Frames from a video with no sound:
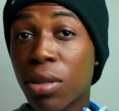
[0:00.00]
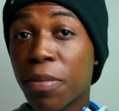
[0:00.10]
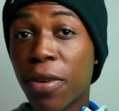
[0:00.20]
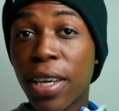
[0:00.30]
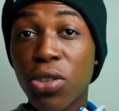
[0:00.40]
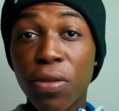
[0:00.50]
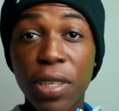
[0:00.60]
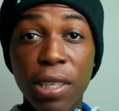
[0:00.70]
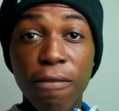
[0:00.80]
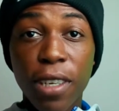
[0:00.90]
the price of
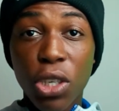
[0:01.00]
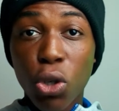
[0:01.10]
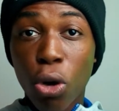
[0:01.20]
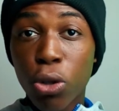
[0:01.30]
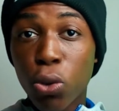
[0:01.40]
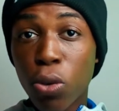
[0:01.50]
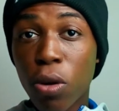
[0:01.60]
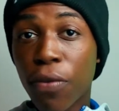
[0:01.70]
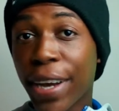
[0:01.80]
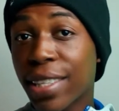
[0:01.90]
the Infinix Hot
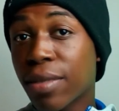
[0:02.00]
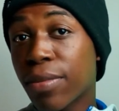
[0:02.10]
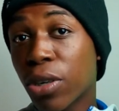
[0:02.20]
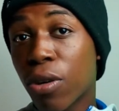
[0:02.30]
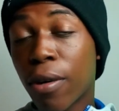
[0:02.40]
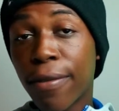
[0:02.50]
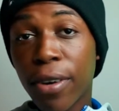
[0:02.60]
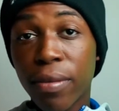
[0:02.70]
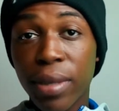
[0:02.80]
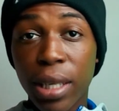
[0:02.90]
12 hasn't been
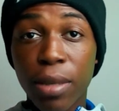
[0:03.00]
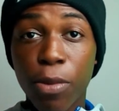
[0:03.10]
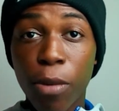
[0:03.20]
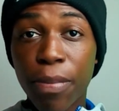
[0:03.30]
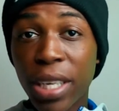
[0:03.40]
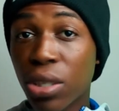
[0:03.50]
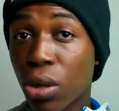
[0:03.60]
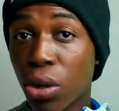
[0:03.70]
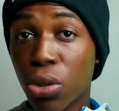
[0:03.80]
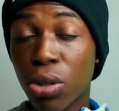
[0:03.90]
confirmed yet, but based
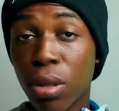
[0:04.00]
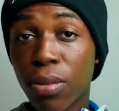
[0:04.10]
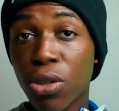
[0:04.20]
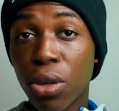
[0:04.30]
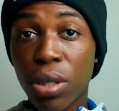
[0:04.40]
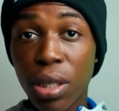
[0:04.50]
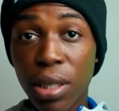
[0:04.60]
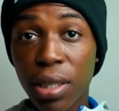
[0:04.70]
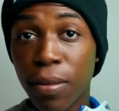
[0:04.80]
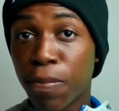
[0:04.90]
on some
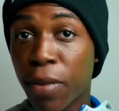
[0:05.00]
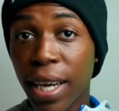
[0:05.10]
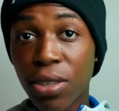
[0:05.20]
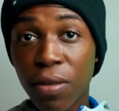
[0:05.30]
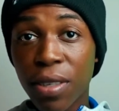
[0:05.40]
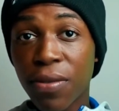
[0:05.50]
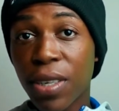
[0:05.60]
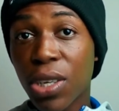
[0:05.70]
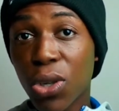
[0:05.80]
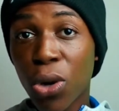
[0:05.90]
sources, the price of the
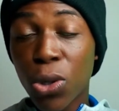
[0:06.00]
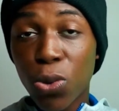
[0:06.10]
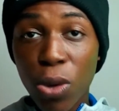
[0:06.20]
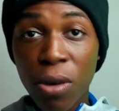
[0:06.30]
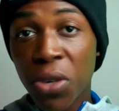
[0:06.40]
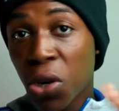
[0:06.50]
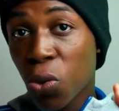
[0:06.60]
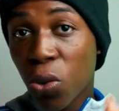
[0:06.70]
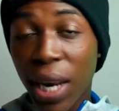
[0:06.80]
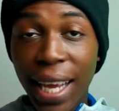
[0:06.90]
Infinix Hot 12
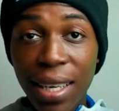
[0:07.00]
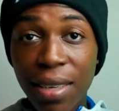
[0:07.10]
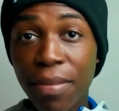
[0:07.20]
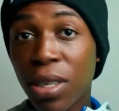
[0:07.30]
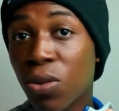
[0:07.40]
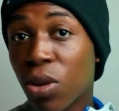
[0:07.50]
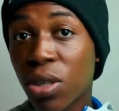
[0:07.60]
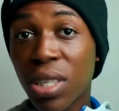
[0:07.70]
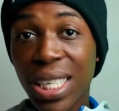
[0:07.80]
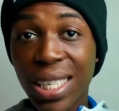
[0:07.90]
will likely be
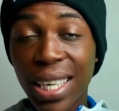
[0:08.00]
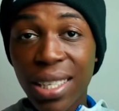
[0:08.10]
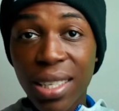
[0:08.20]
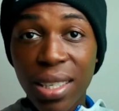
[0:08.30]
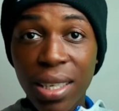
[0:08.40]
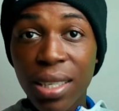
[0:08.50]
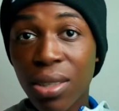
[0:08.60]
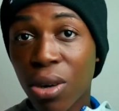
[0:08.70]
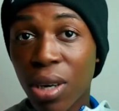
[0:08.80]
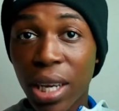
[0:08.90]

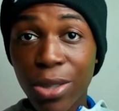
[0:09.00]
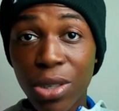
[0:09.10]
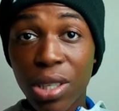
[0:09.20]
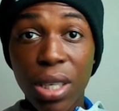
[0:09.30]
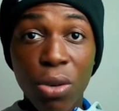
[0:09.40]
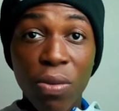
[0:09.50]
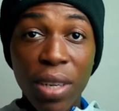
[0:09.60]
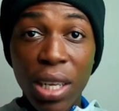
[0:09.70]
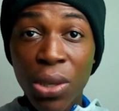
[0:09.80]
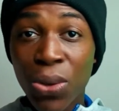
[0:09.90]
$186, which is
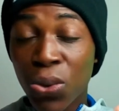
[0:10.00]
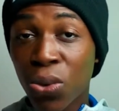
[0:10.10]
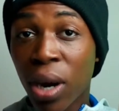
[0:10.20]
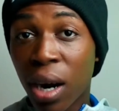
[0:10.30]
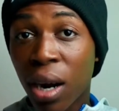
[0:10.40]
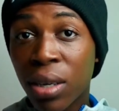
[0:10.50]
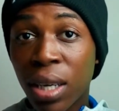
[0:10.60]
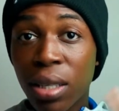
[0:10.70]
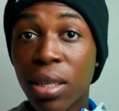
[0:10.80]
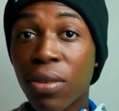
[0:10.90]
equivalent to around
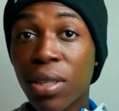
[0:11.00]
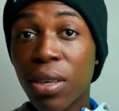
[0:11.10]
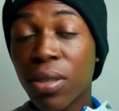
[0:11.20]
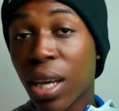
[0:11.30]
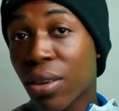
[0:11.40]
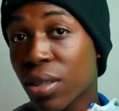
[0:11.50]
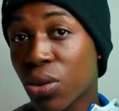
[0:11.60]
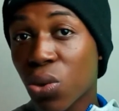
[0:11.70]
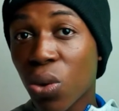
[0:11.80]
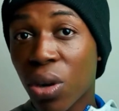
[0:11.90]

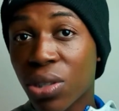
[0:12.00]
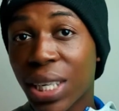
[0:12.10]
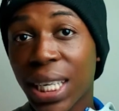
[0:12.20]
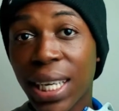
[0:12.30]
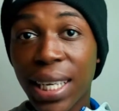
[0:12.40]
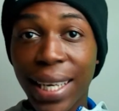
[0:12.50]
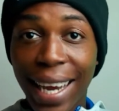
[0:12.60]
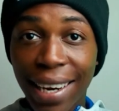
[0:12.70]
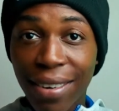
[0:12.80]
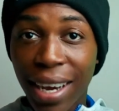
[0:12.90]
77,200
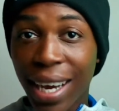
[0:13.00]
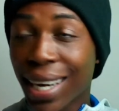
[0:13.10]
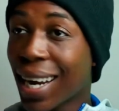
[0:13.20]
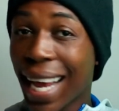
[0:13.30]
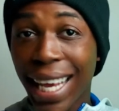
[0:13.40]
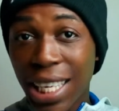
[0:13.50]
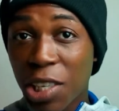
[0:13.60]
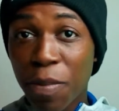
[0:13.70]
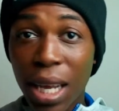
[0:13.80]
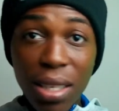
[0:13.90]
naira, and I
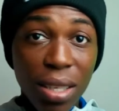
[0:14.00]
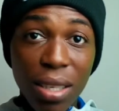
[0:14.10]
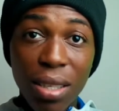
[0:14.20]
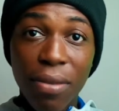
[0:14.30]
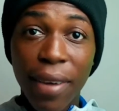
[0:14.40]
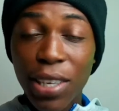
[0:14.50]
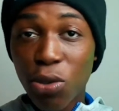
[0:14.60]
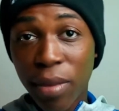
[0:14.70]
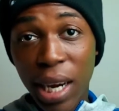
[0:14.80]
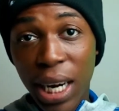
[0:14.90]
expect this device to
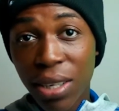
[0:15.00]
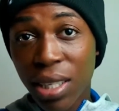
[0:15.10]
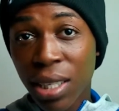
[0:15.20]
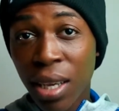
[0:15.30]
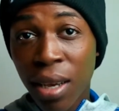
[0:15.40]
be around this